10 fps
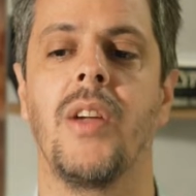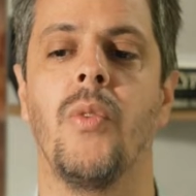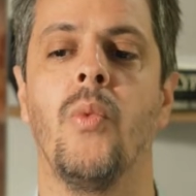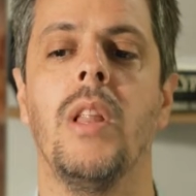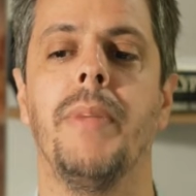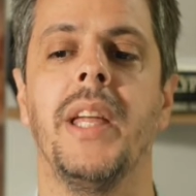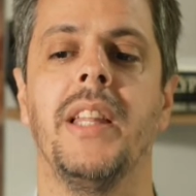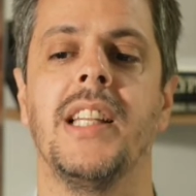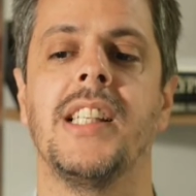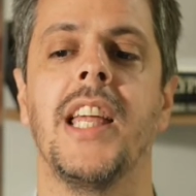will be
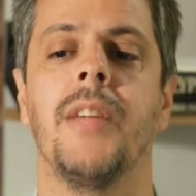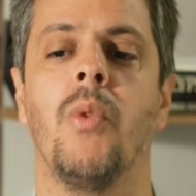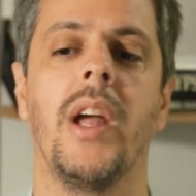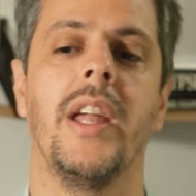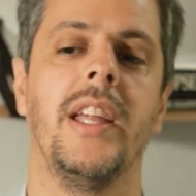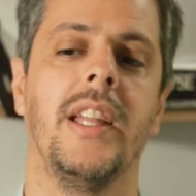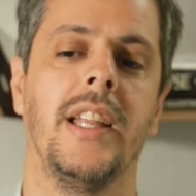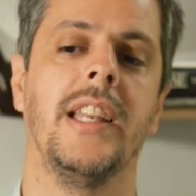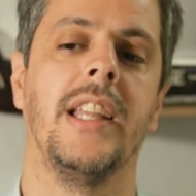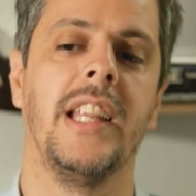the same way
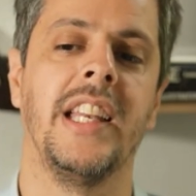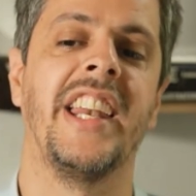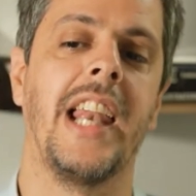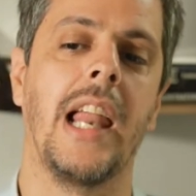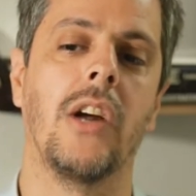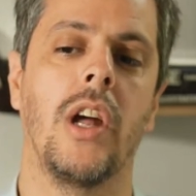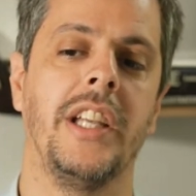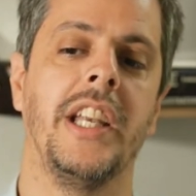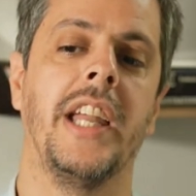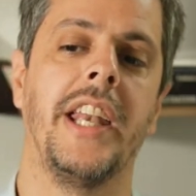in
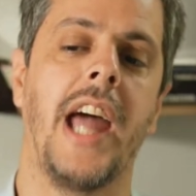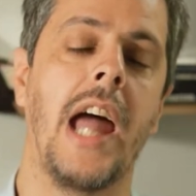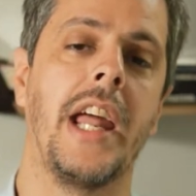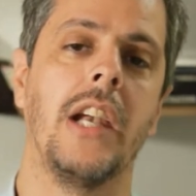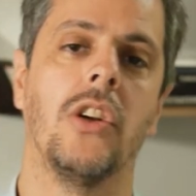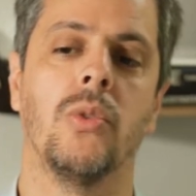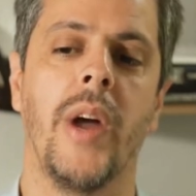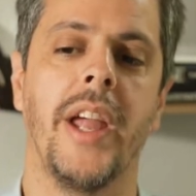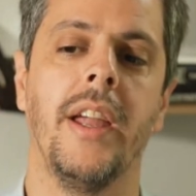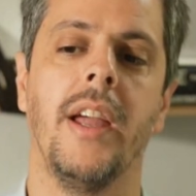an analog
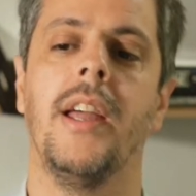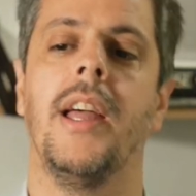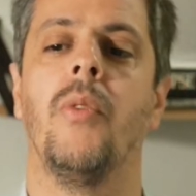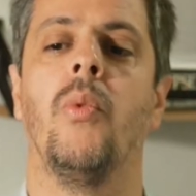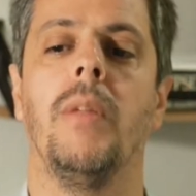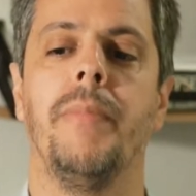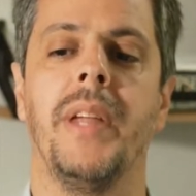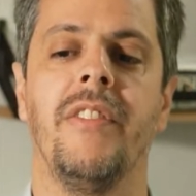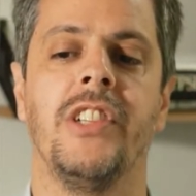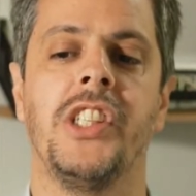way, will
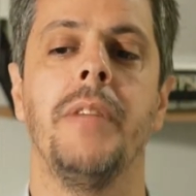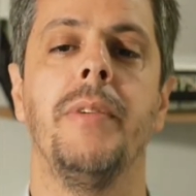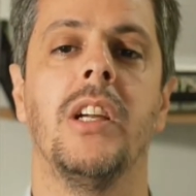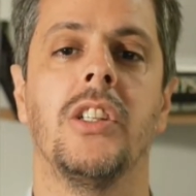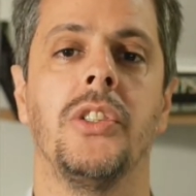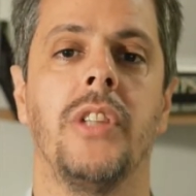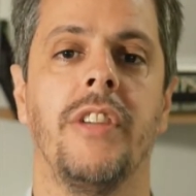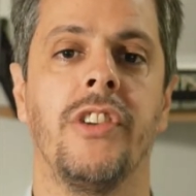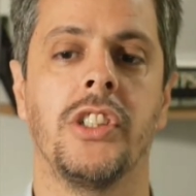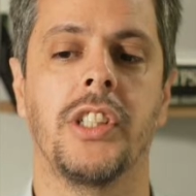be similar to the
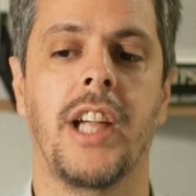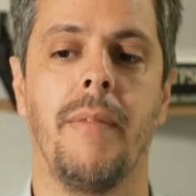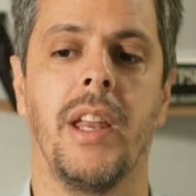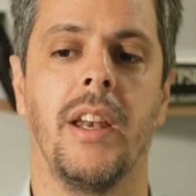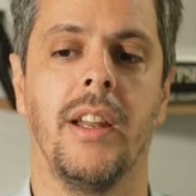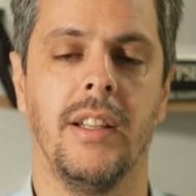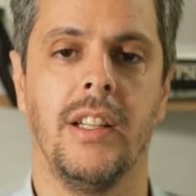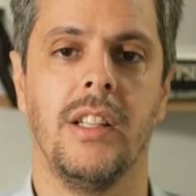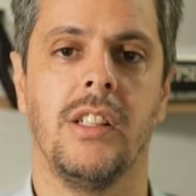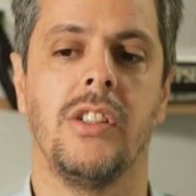first coming.
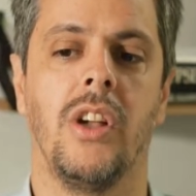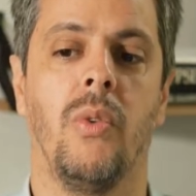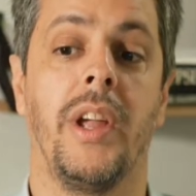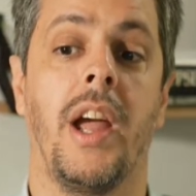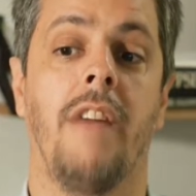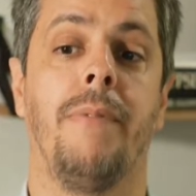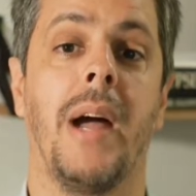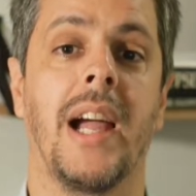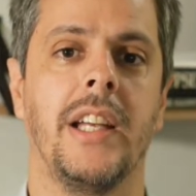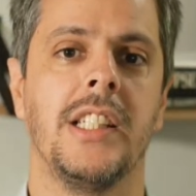So we have
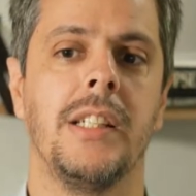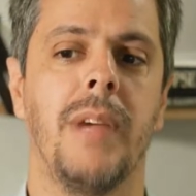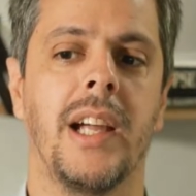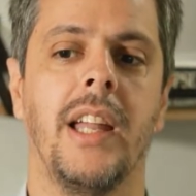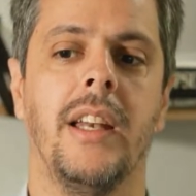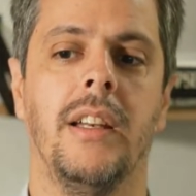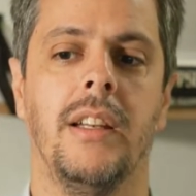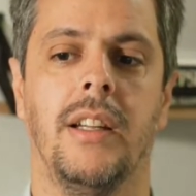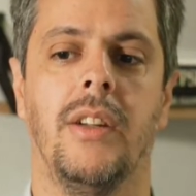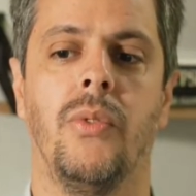paganism again
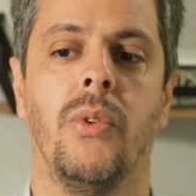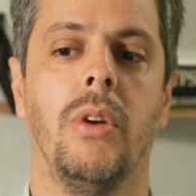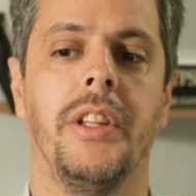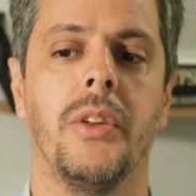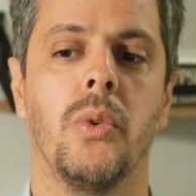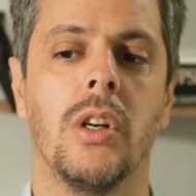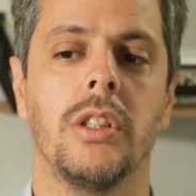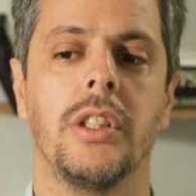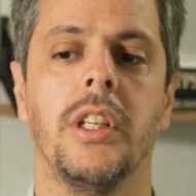ruling the world,